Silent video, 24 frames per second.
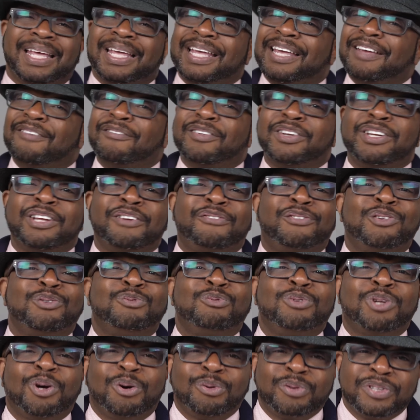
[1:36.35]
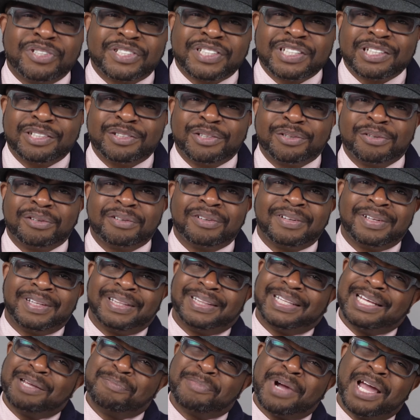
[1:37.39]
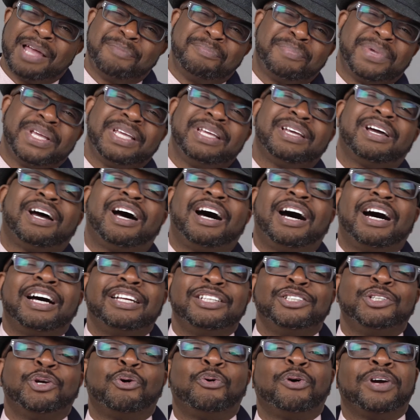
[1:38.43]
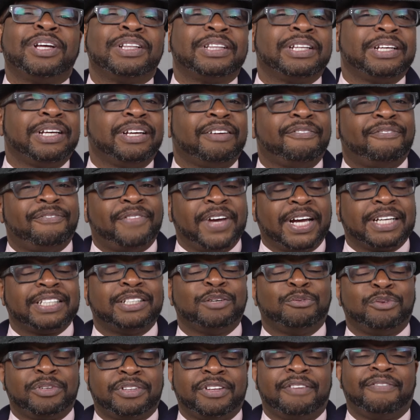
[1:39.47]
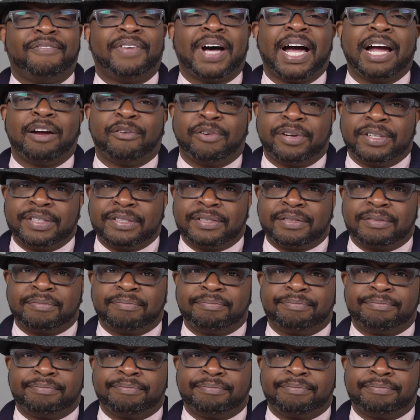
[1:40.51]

Even if you know the sender, they might be unknowingly infected with a virus.